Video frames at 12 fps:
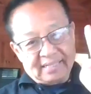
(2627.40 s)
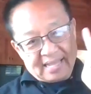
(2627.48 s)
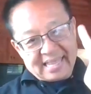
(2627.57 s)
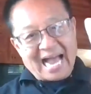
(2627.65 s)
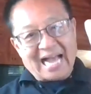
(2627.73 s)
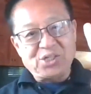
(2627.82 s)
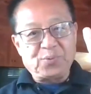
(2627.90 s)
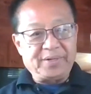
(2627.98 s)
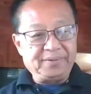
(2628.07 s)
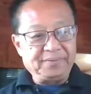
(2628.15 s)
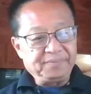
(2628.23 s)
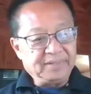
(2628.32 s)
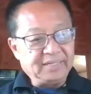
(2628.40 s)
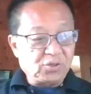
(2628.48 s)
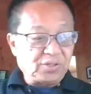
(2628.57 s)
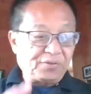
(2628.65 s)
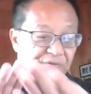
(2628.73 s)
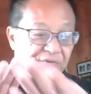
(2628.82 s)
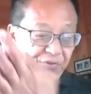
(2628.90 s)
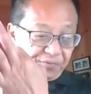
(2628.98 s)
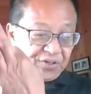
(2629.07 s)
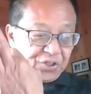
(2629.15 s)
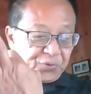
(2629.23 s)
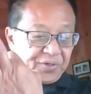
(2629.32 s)
Last one. So the
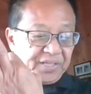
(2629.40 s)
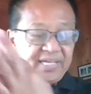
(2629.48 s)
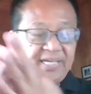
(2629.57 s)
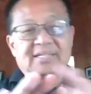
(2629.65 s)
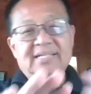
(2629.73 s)
first three things